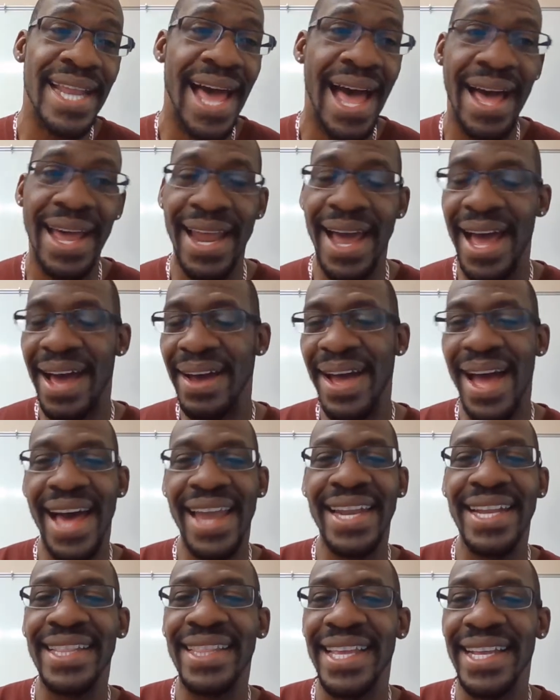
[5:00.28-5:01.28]
it, I, I, I
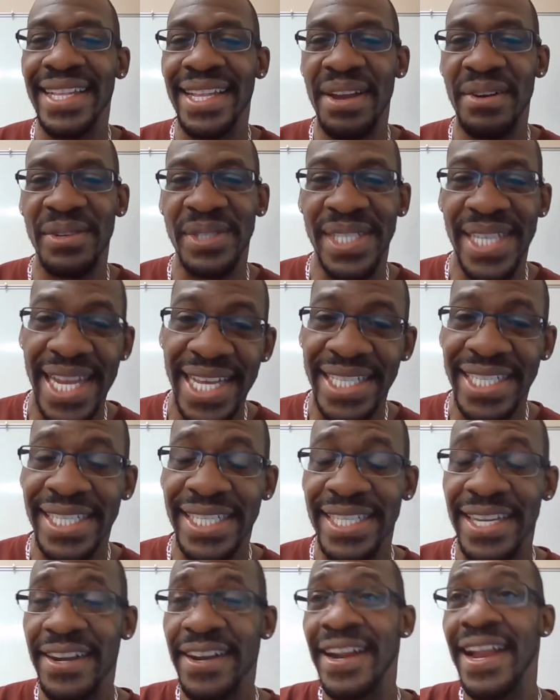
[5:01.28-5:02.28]
didn't think that was
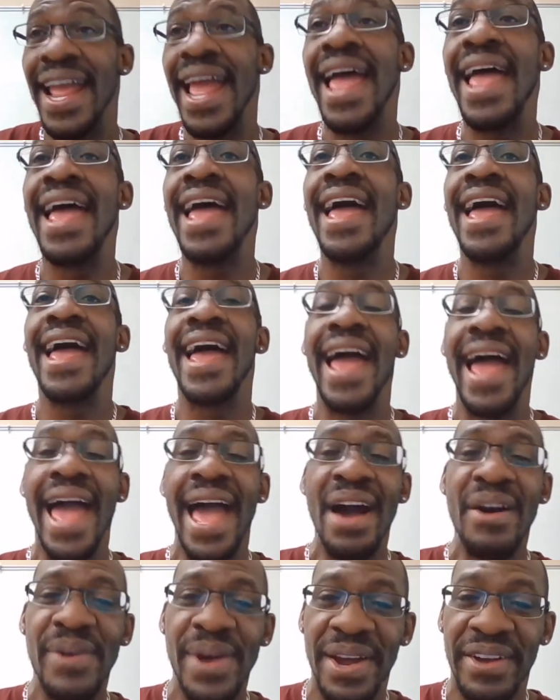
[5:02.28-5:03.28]
necessary.
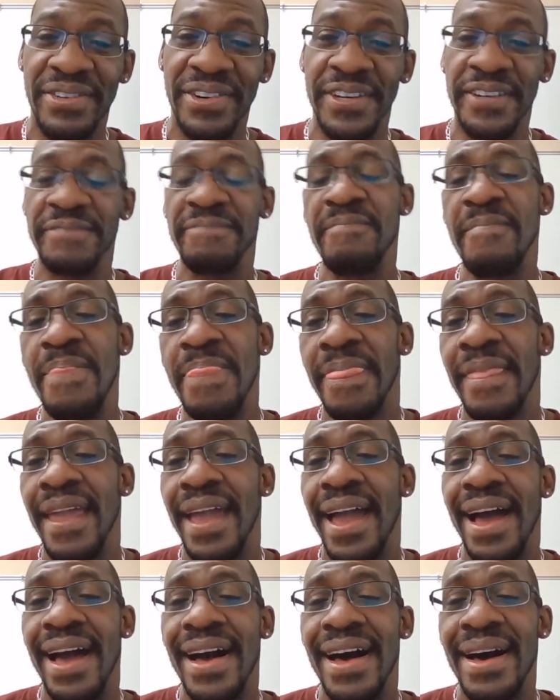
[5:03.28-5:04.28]
However,
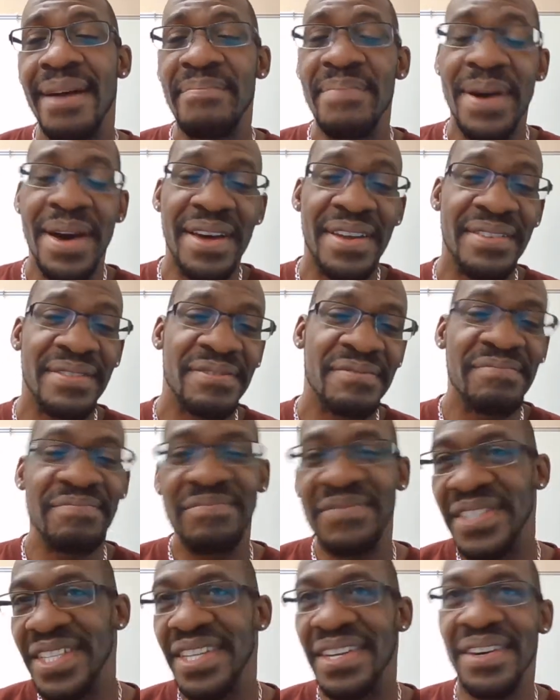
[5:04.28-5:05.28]
upon,
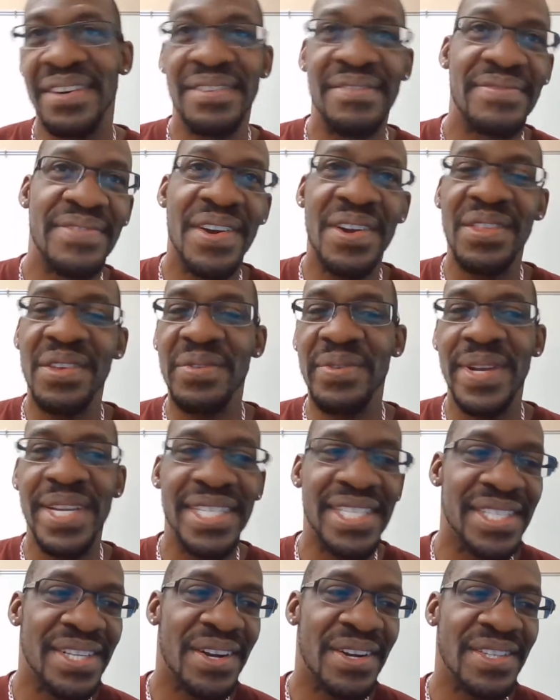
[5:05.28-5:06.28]
you know, further
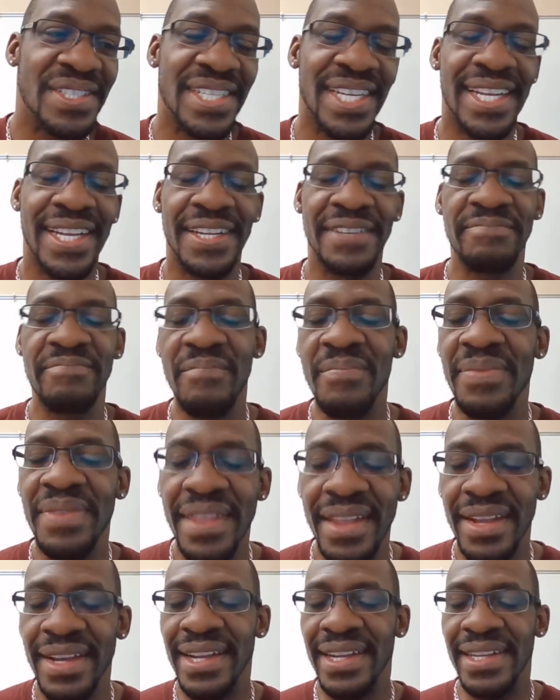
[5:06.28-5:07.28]
research and
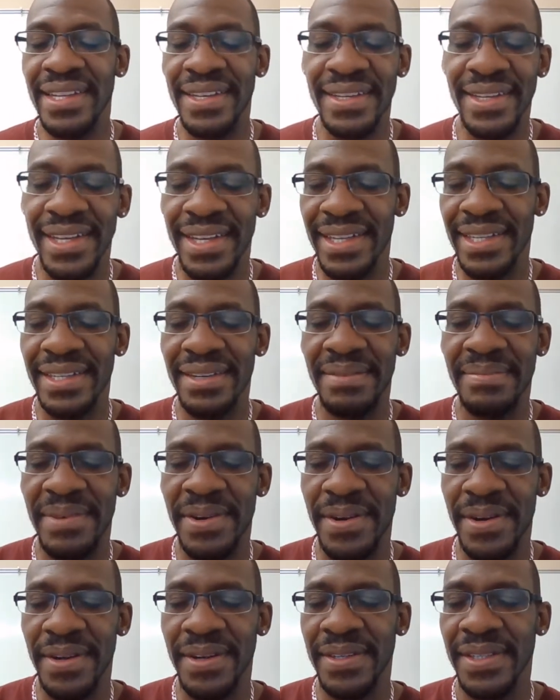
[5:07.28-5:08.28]
a little, a little
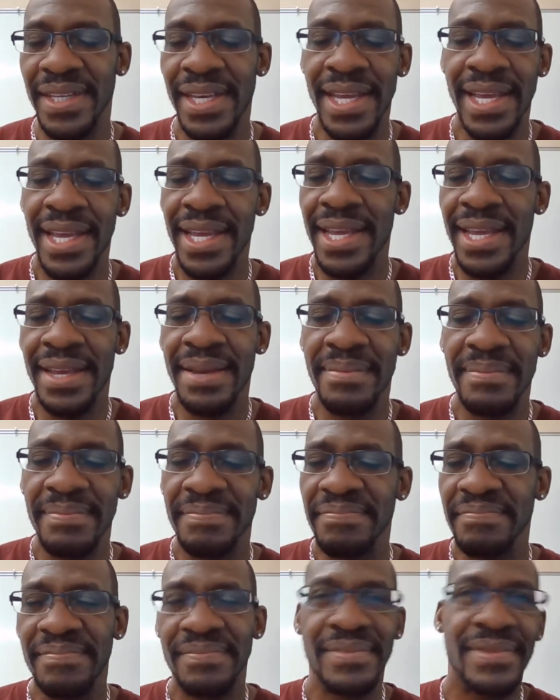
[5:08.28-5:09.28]
more,
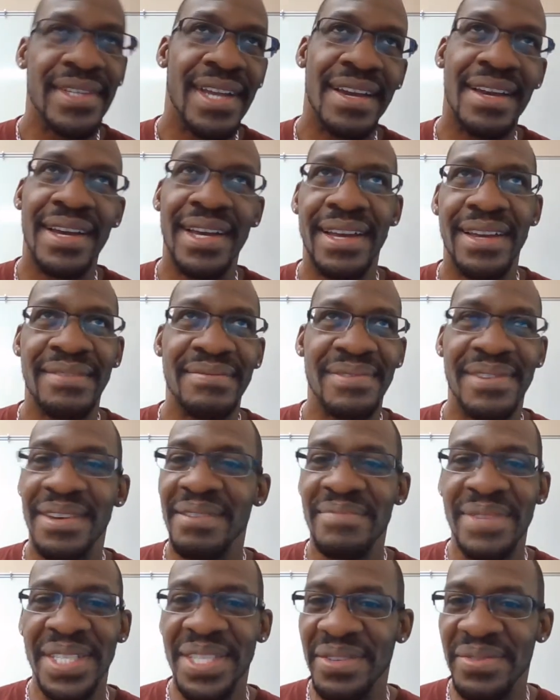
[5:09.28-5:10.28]
uh,
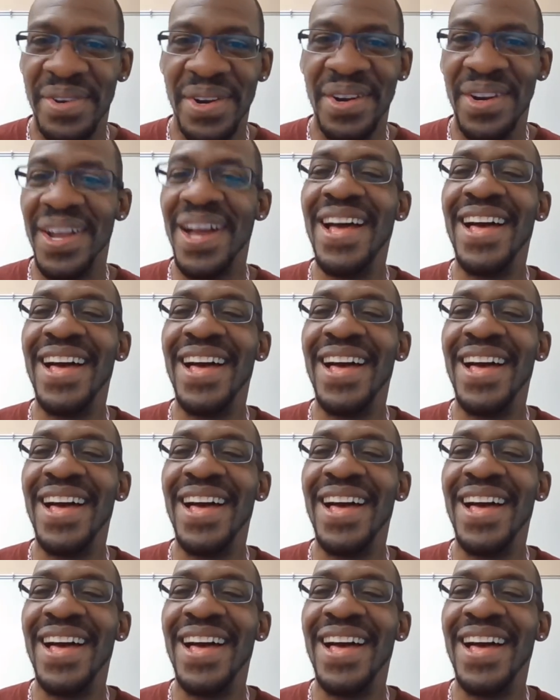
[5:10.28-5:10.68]
I'm missing a word,